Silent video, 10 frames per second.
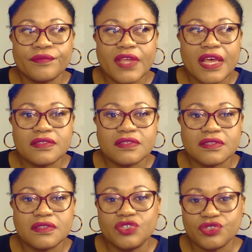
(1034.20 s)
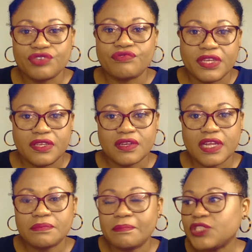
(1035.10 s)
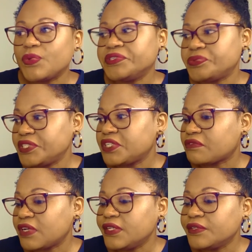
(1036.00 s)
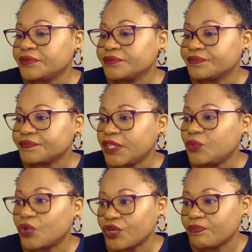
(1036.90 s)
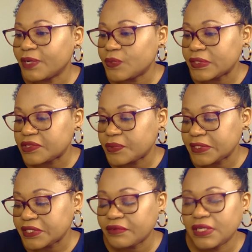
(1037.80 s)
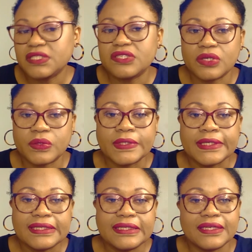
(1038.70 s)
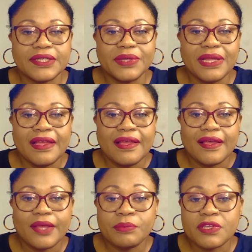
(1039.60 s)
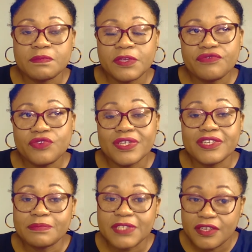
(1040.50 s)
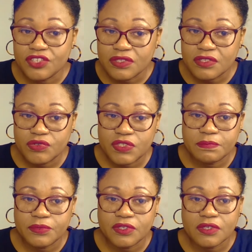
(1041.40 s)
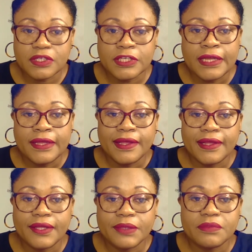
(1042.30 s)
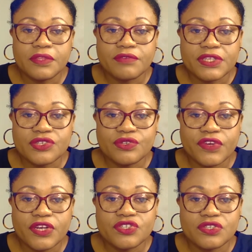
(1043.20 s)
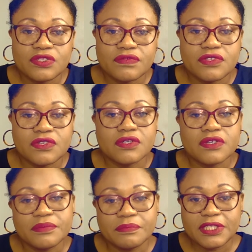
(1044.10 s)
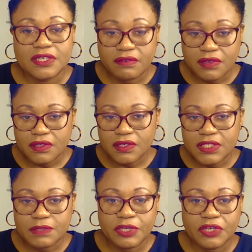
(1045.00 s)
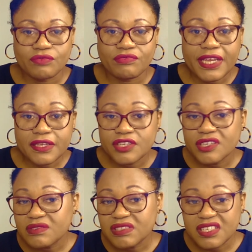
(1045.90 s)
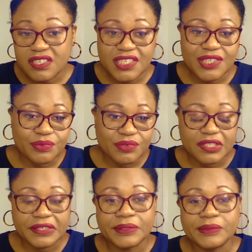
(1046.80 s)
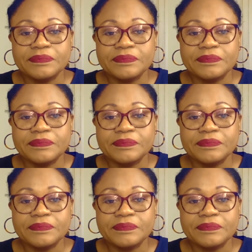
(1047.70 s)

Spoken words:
as you should read at my 2020 read, in one of my 2020 reads. So yeah, there's been a few adaptations to his book. Theoretical versions of the Dark Material has been on radio, CD, audio.